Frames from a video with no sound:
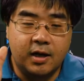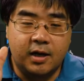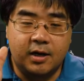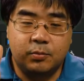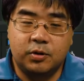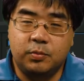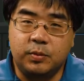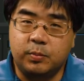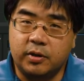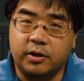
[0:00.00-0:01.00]
And I'm going to be
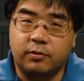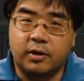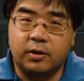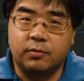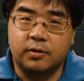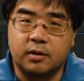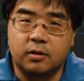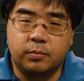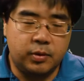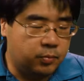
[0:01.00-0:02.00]
playing around a
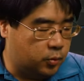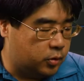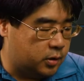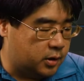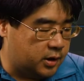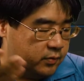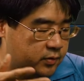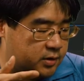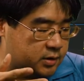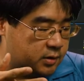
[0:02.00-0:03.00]
little bit more.
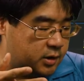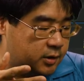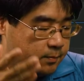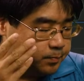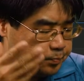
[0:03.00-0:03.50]
Obviously,